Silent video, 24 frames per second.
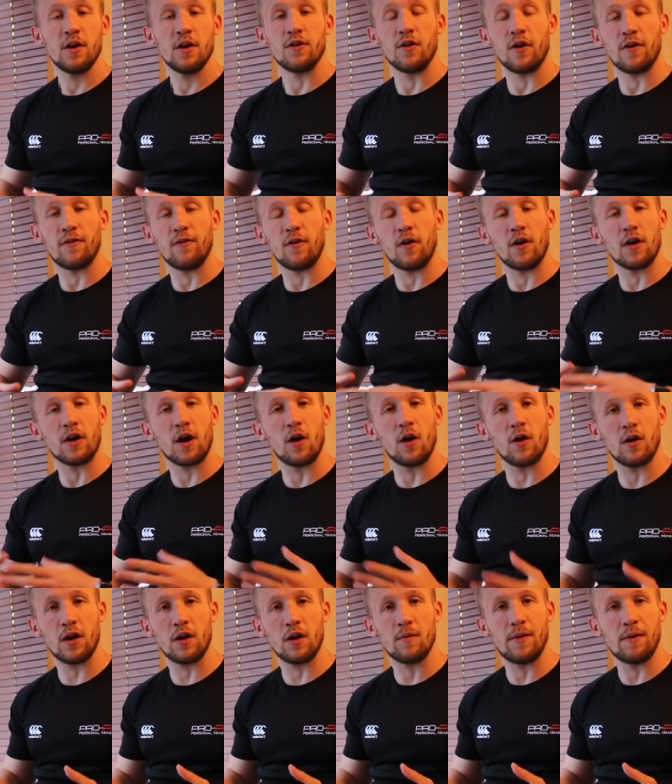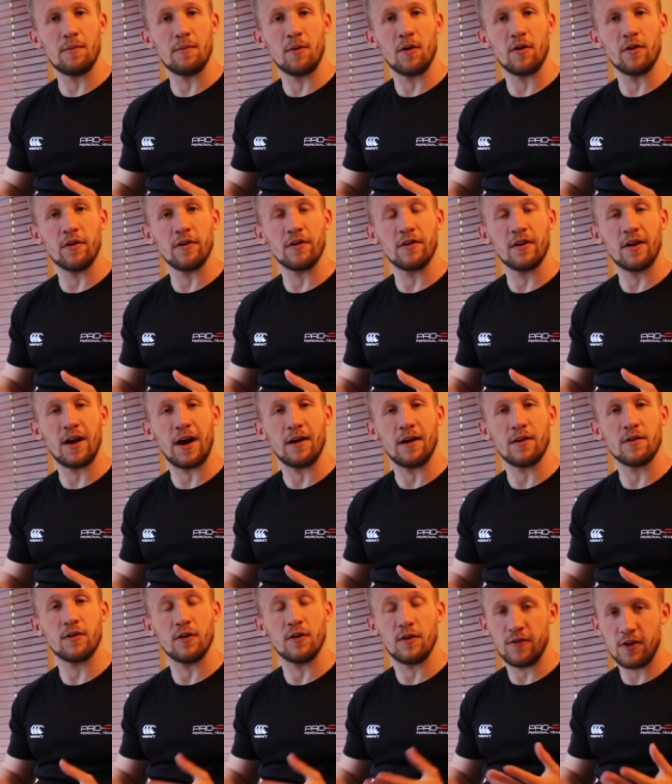So I thought I'd go a little bit more into
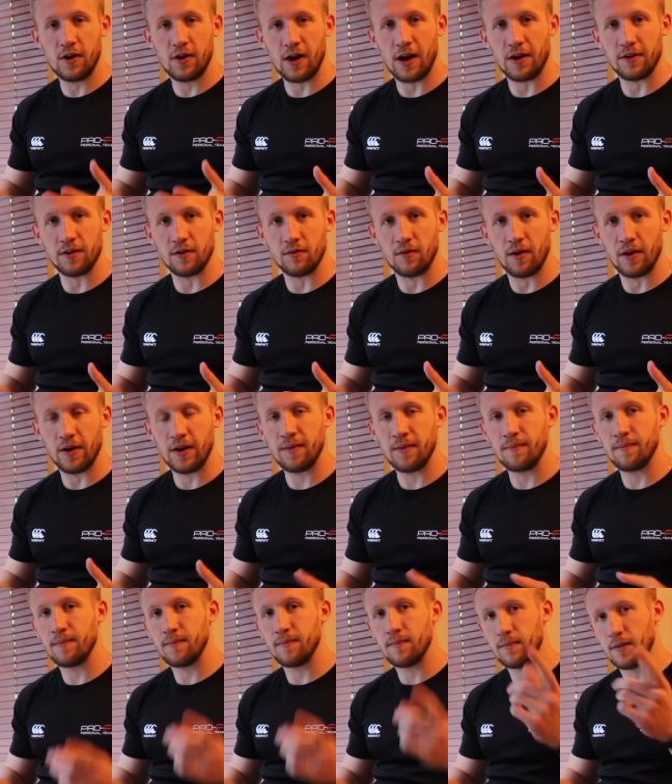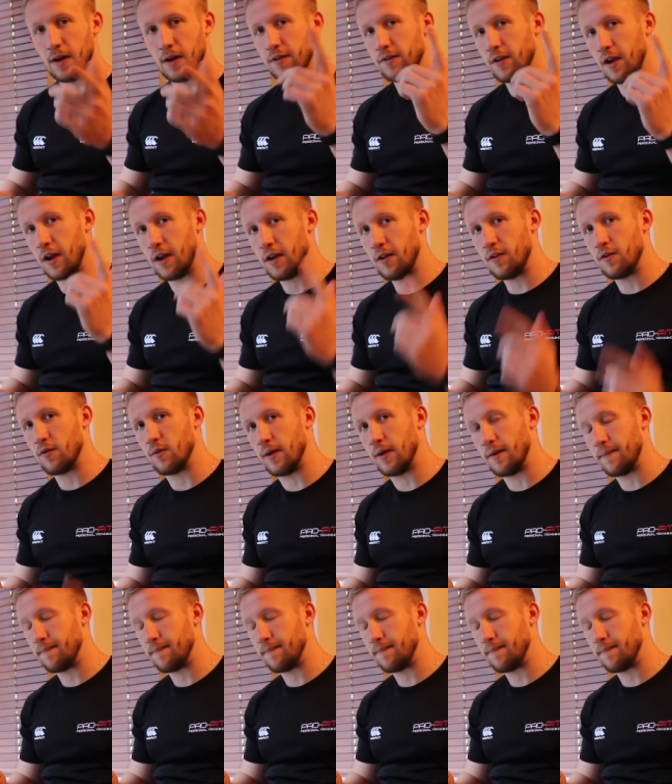that. So if you guys are ready, let's get into